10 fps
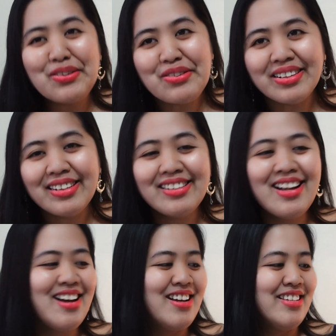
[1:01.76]
Google,
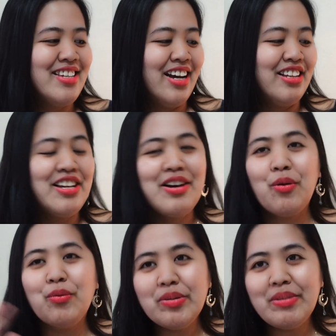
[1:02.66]
that
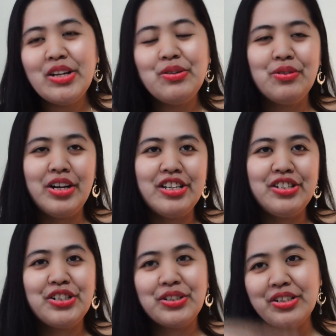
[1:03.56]
women who
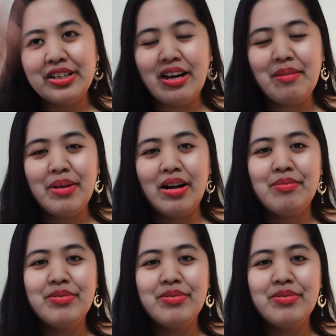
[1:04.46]
age 30 above